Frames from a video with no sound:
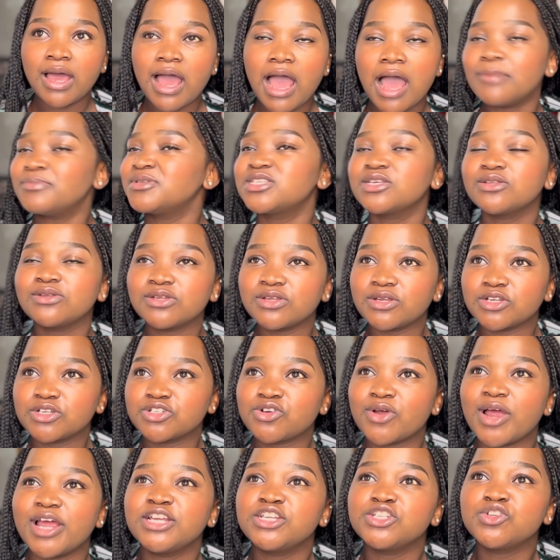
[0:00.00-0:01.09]
I'm still
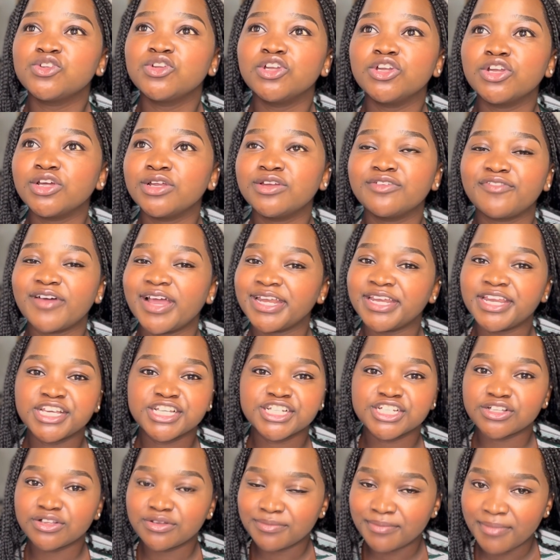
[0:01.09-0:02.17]
trying to learn
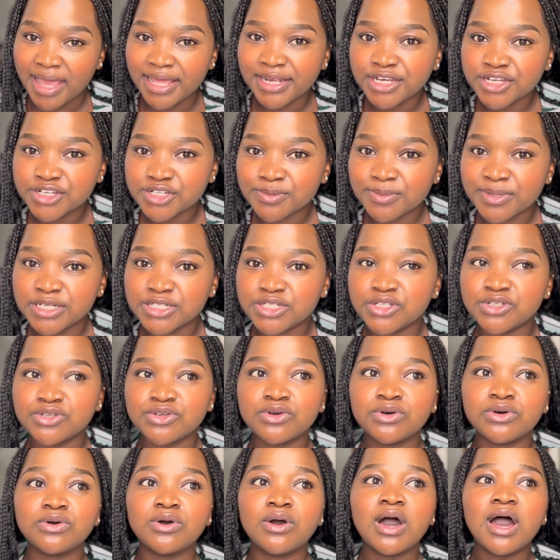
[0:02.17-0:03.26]
financial management, you
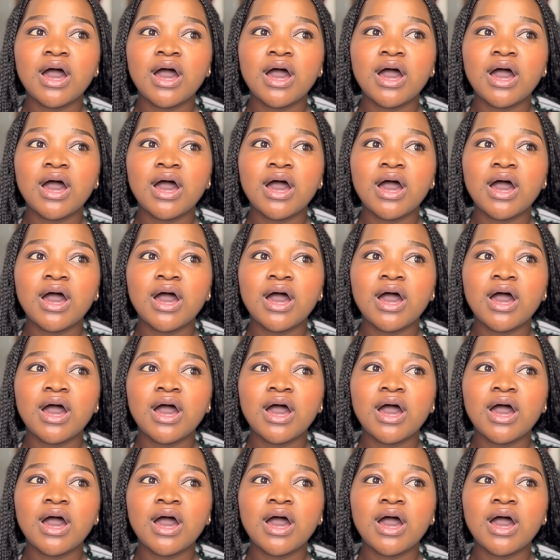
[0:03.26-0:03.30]
know,